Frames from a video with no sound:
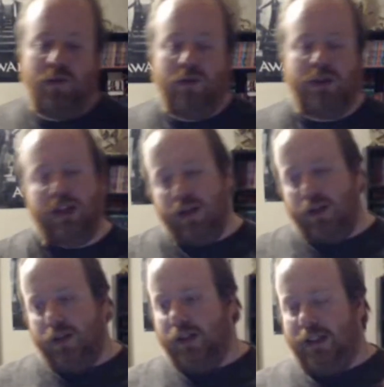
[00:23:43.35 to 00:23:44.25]

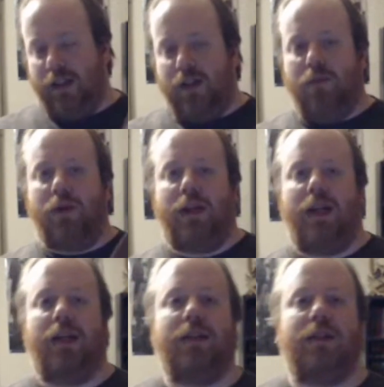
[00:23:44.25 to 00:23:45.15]
Senator
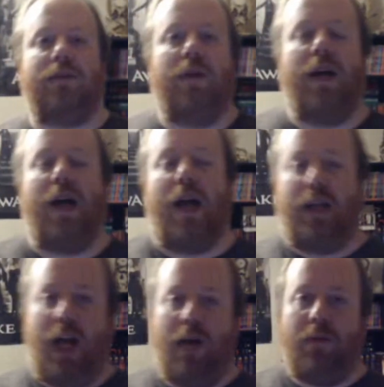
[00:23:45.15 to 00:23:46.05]
Mortez and
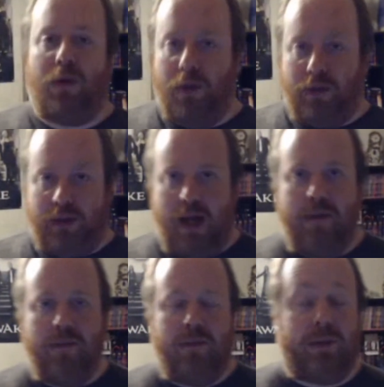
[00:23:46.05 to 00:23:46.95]
Campbell are both dead,
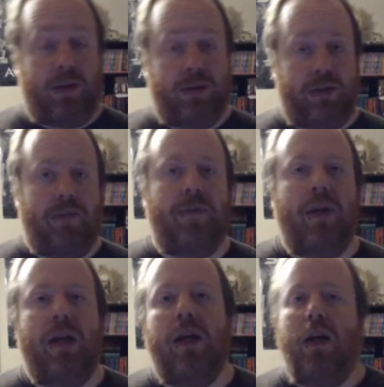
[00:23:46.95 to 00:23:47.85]
supposedly.
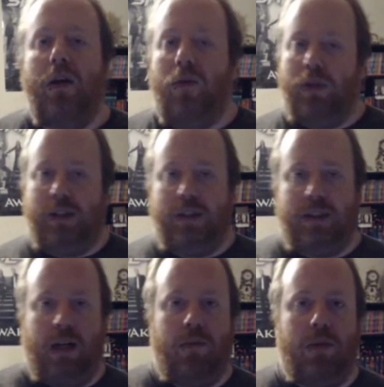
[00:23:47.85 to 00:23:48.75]
Which it's a
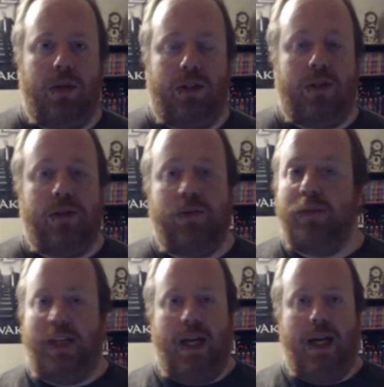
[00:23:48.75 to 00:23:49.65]
comic book show.
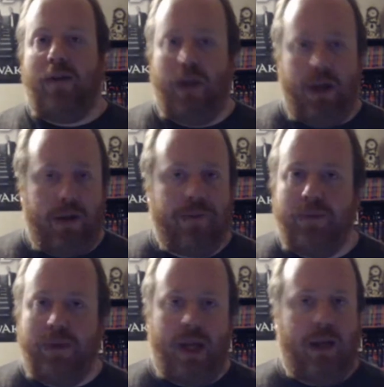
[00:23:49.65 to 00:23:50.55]
You never know.
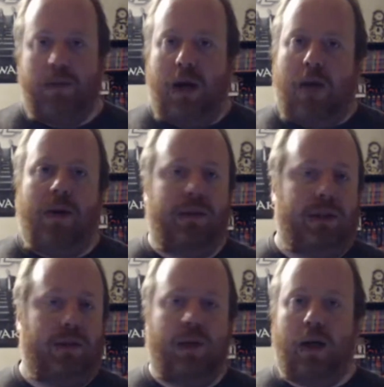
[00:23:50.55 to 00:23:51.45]
They could pop up
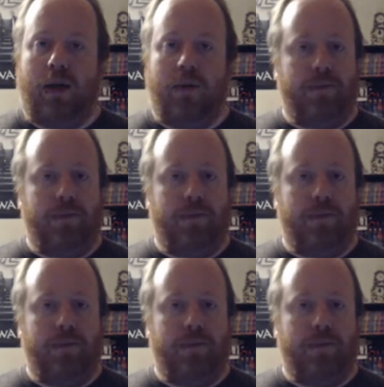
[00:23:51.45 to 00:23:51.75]
somewhere.